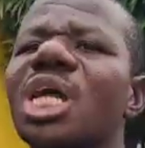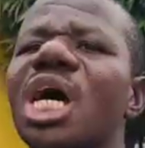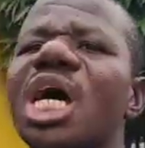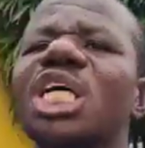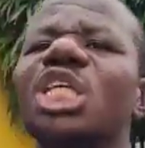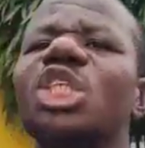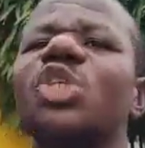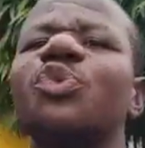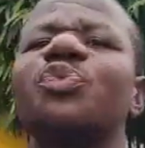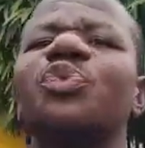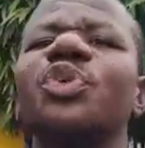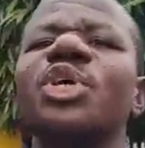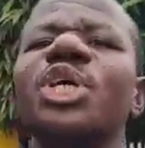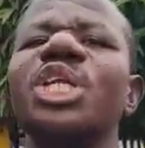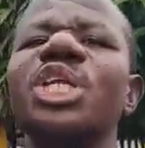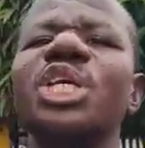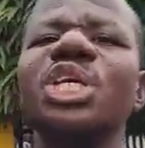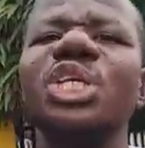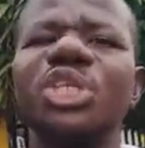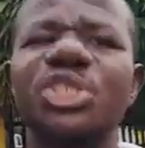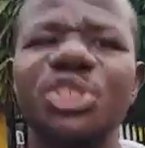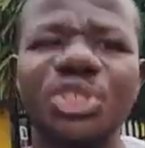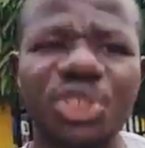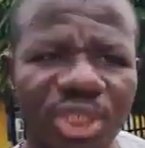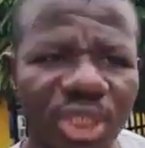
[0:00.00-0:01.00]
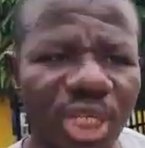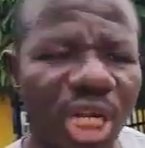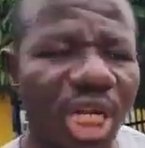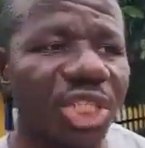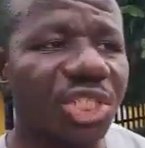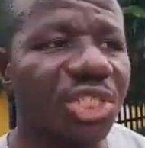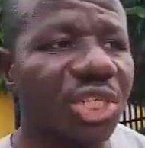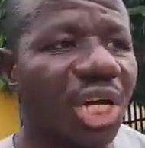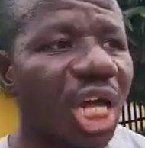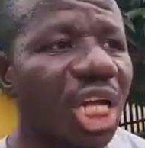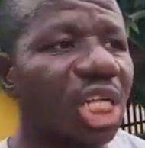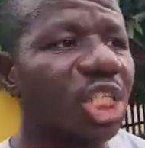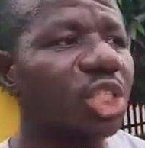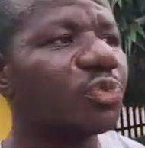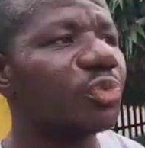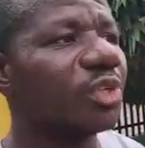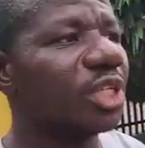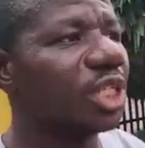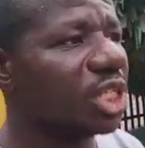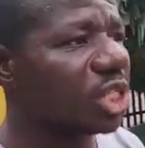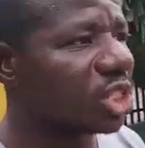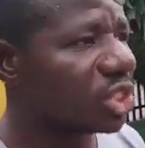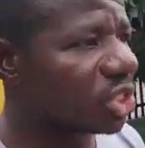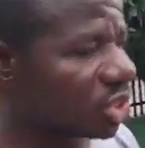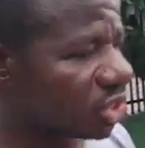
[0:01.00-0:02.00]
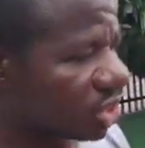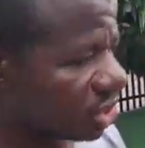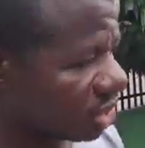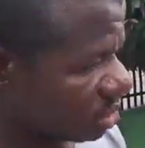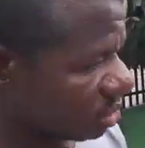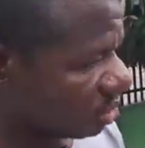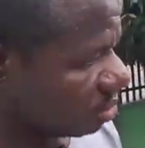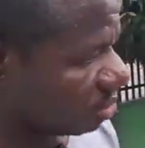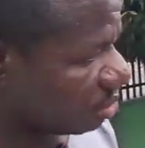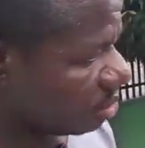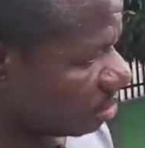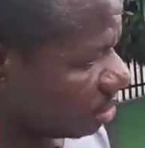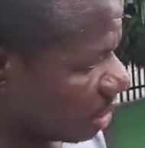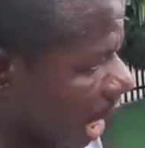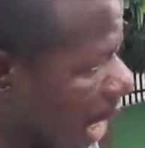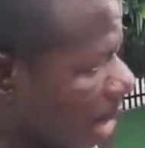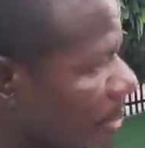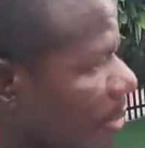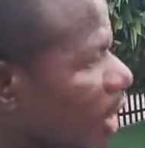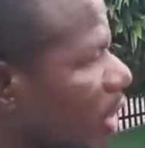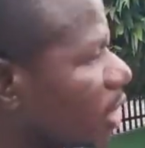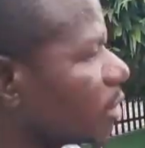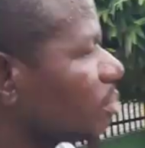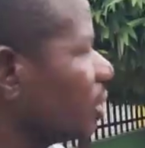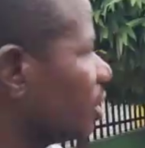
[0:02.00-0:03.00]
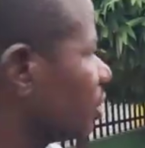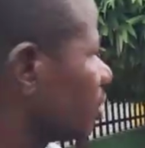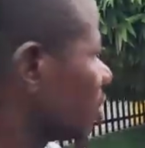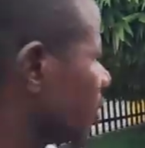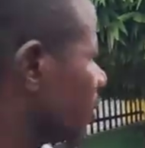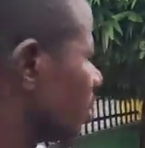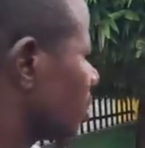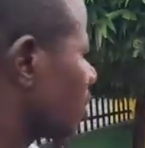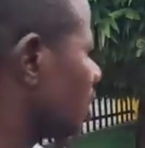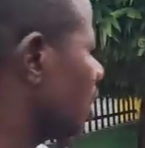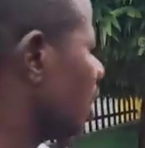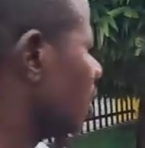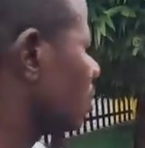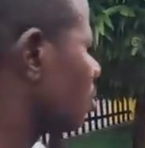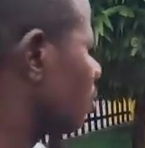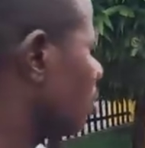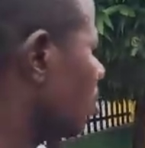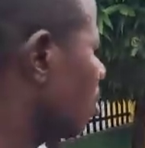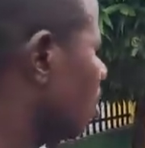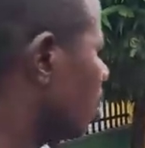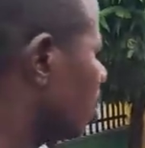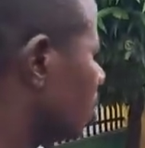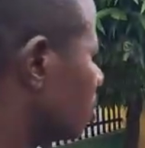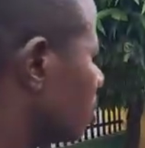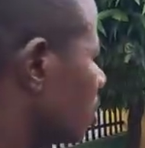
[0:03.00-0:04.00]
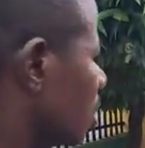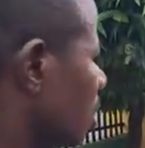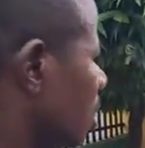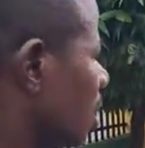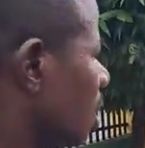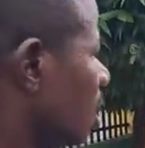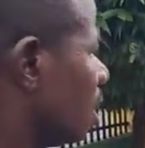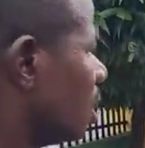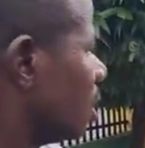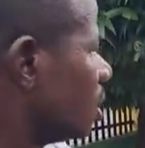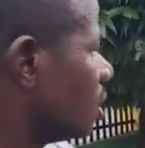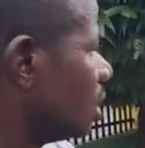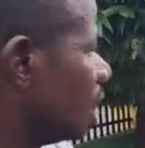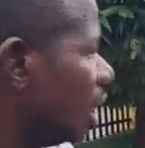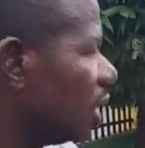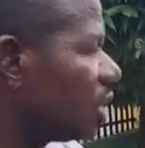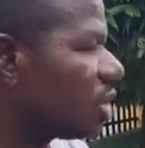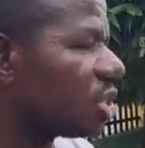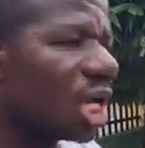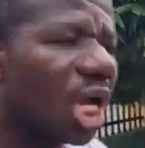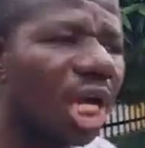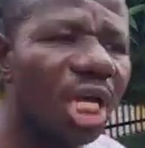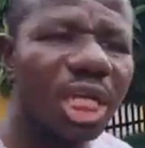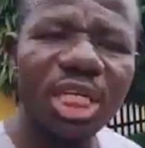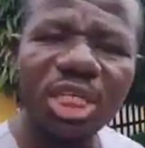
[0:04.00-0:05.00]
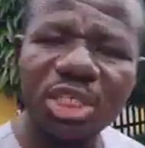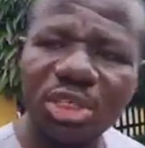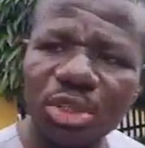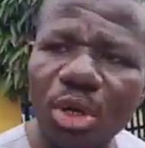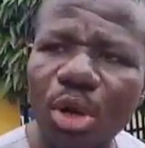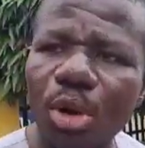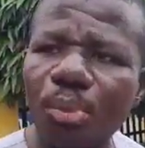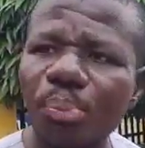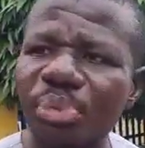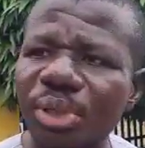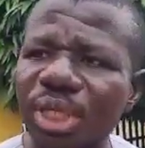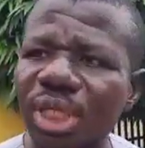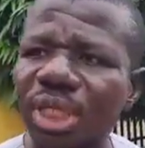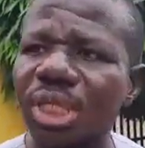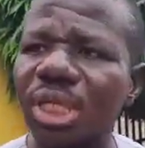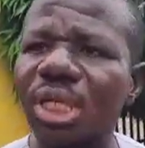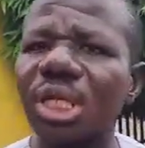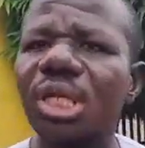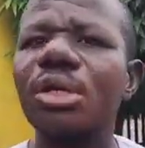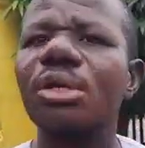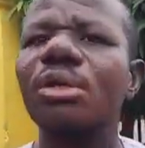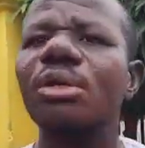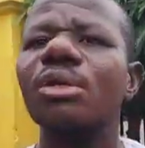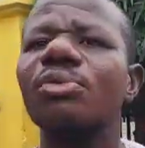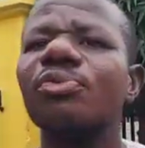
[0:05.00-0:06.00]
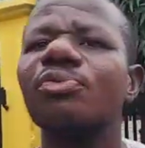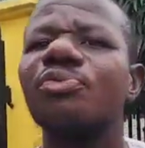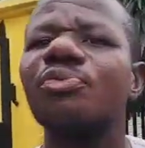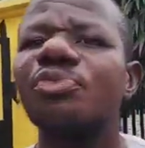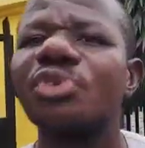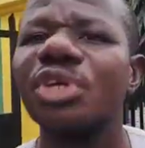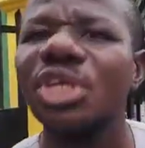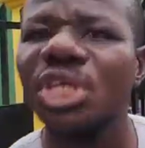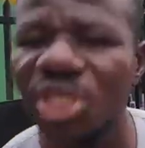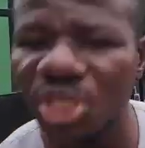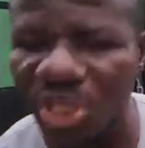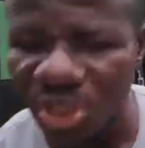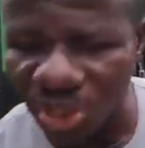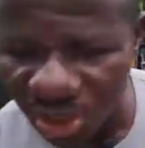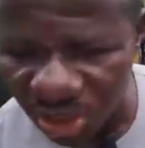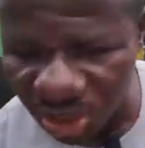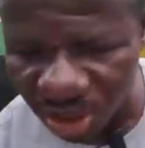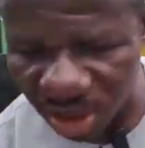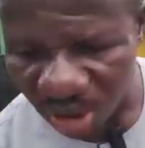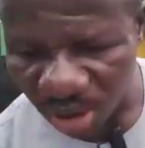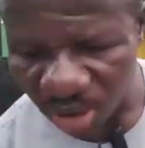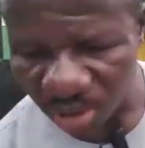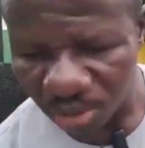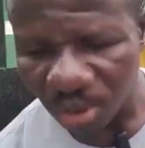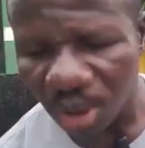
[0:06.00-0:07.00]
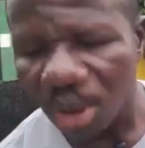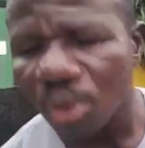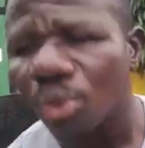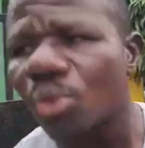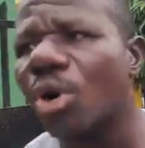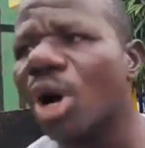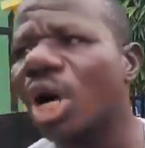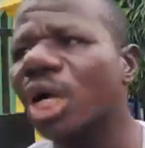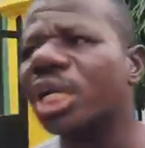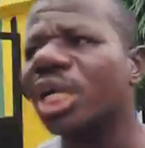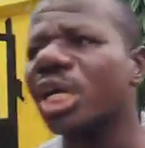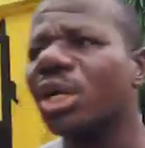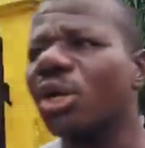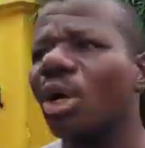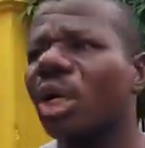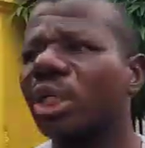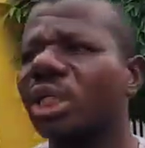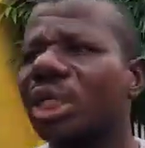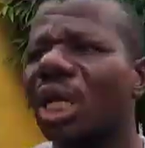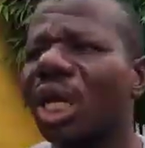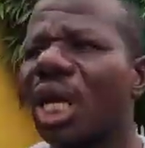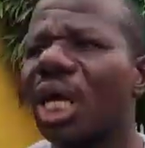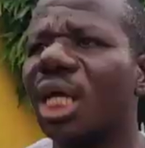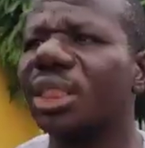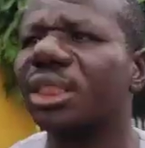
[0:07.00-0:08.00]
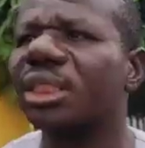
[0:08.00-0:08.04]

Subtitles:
Nigeria is finished. Nigeria is finished. I must be sincere to us. Nigeria is completely finished. What the northerners...